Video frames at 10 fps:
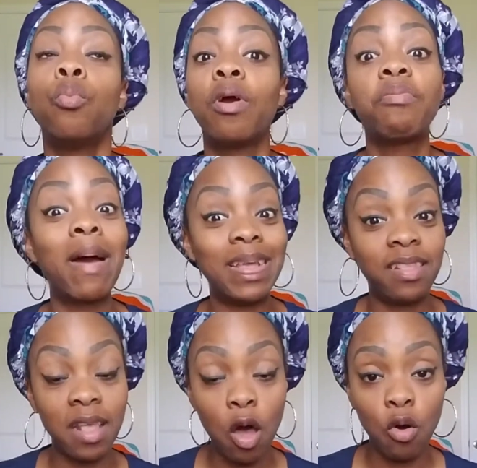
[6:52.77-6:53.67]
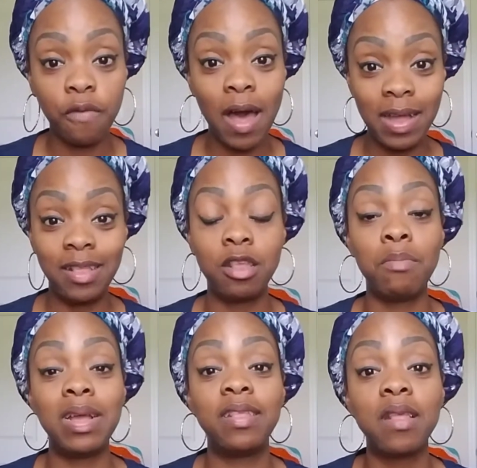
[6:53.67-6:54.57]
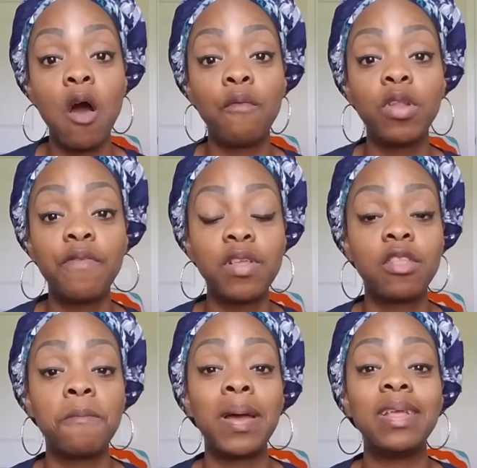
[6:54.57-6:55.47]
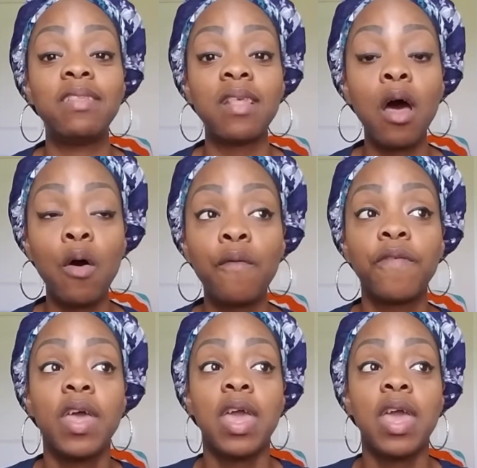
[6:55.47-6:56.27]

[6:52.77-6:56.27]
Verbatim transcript: with myself kind to myself loving to myself